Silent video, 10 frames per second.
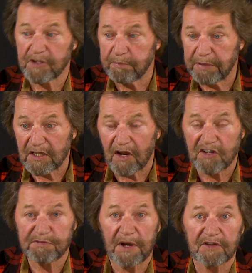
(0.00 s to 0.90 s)
Now,
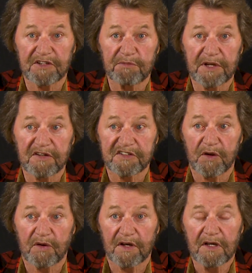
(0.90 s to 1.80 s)
largemouth in
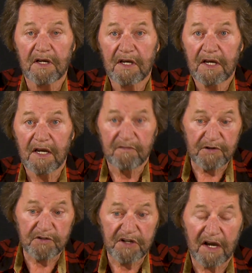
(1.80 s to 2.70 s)
Minnesota, if
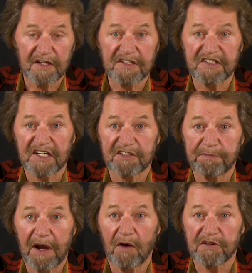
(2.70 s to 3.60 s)
you're talking six
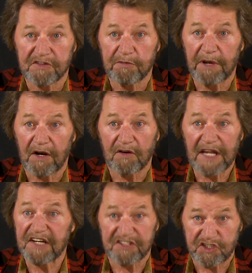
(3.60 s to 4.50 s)
pounds or better,
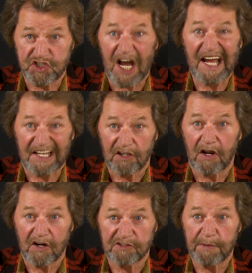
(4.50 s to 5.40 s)
that's a giant
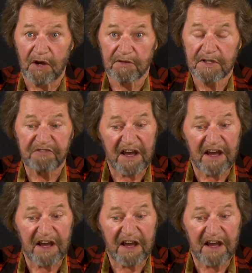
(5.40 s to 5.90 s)
largemouth.